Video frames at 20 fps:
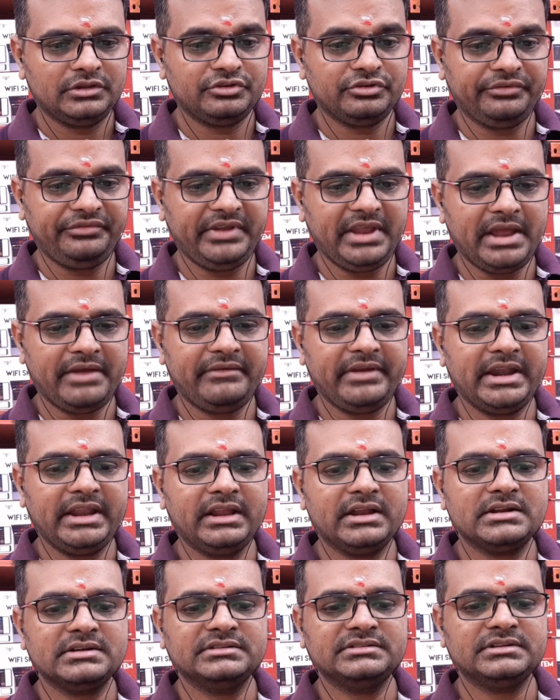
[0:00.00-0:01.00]
so if you have
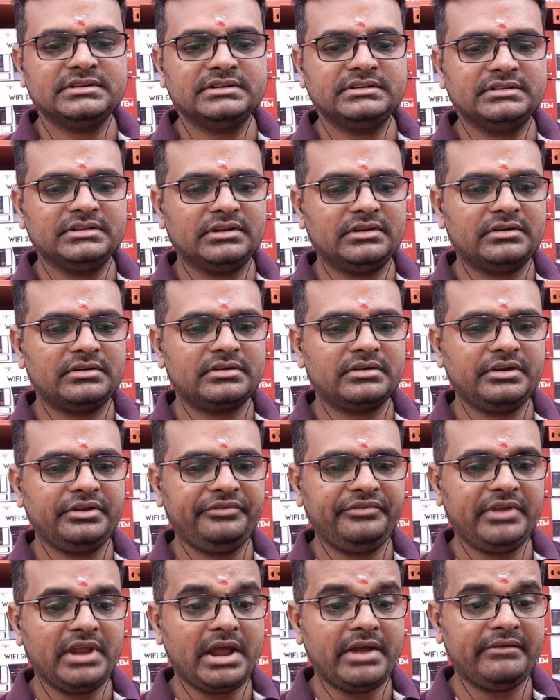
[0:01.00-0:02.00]
any concerns or
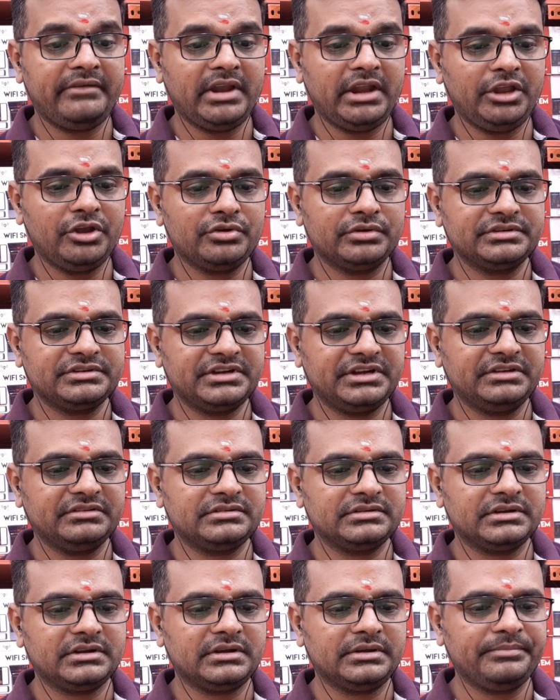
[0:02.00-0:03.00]
if you have any
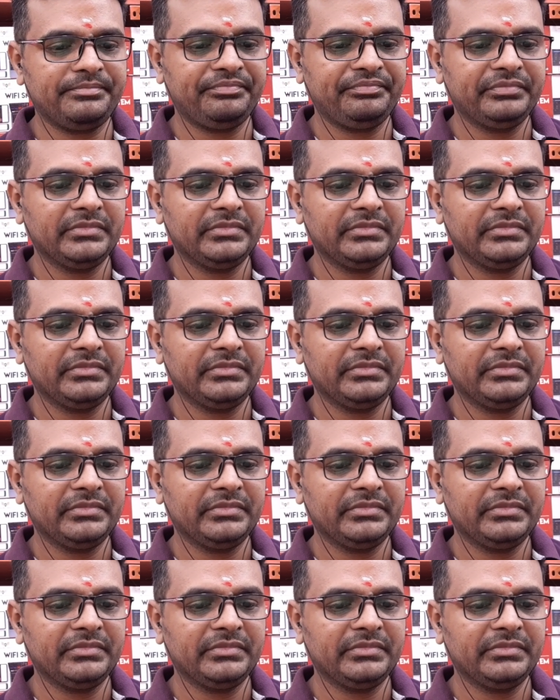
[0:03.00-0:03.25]
questions uh,